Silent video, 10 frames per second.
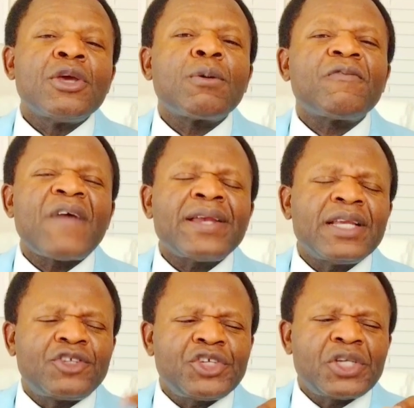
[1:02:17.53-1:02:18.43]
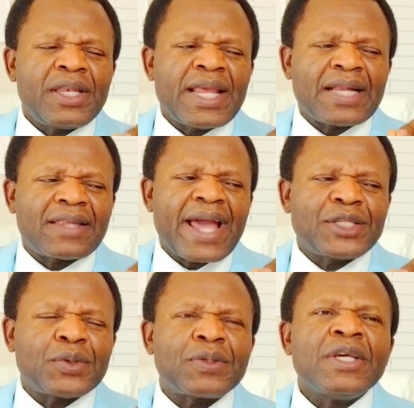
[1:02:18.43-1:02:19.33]
you will find a teaching there
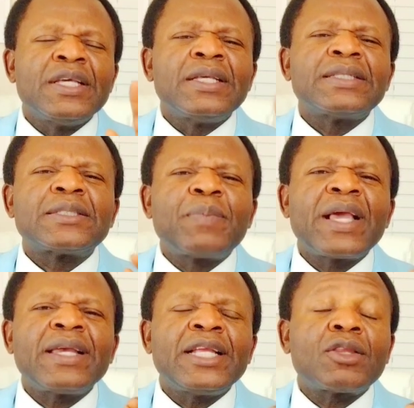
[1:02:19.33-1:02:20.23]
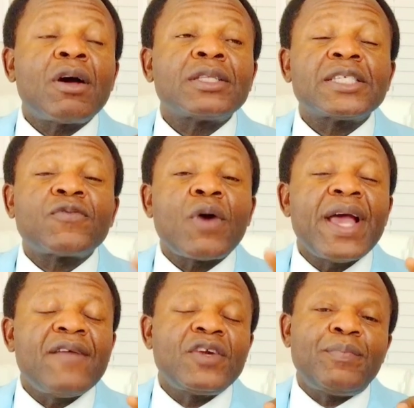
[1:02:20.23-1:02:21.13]
titled Speaking in Tongues is for
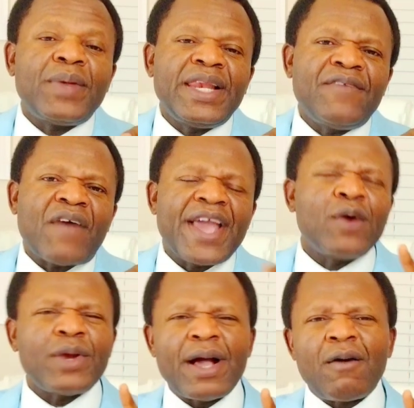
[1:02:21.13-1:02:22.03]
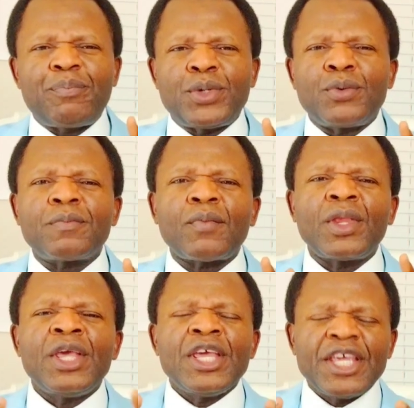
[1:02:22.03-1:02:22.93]
Every Believer. It will help you.
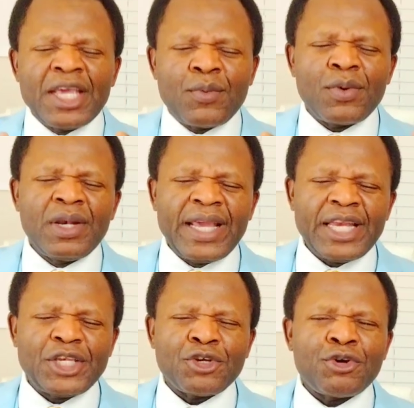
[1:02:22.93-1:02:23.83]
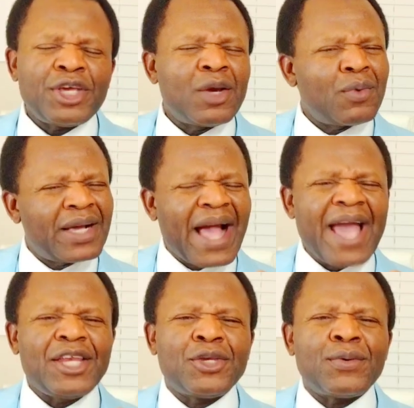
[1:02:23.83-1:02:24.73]
It will lead you. It will
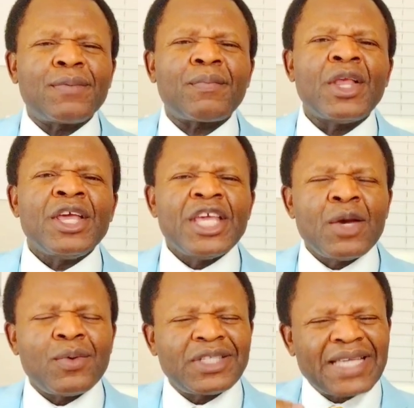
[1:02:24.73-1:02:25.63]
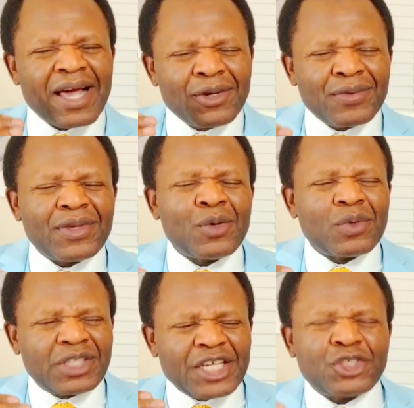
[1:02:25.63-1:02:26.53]
guide you. It will tell you. It
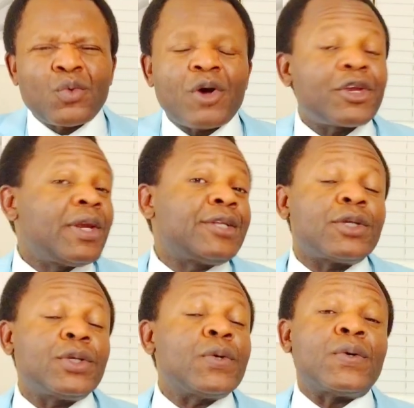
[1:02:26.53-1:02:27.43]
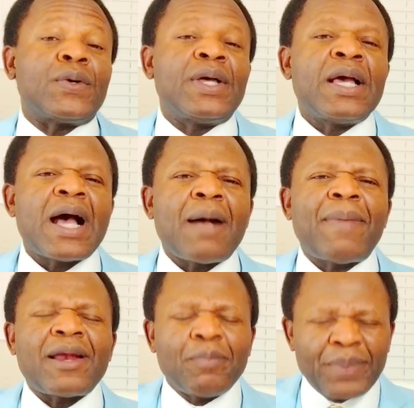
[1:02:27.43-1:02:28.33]
will teach you what you need to know
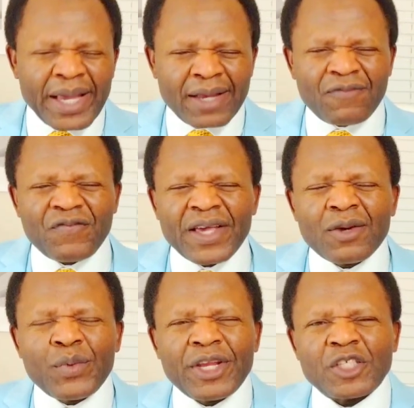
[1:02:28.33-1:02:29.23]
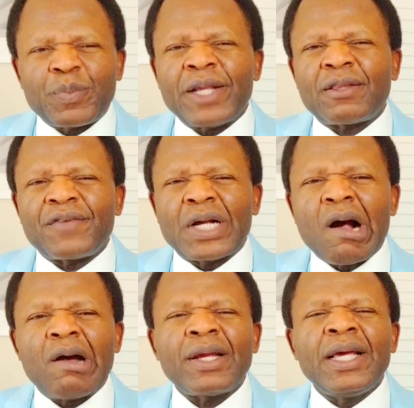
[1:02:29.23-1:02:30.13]
about being filled with the Spirit of
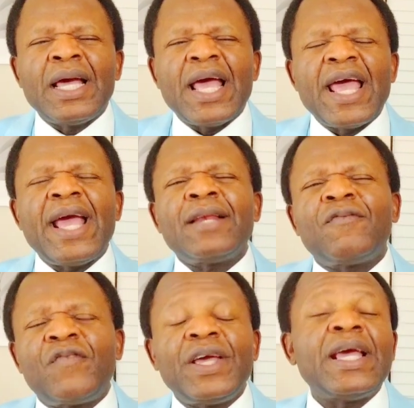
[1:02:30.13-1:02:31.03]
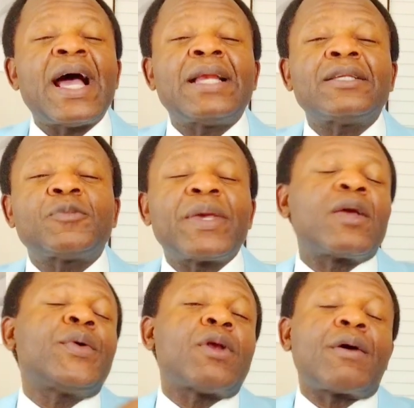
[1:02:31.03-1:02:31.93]
God and faith and
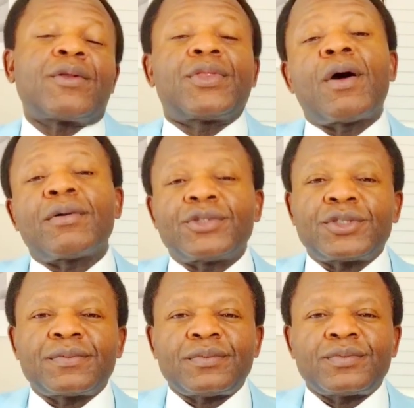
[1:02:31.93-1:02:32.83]
speaking with other tongues.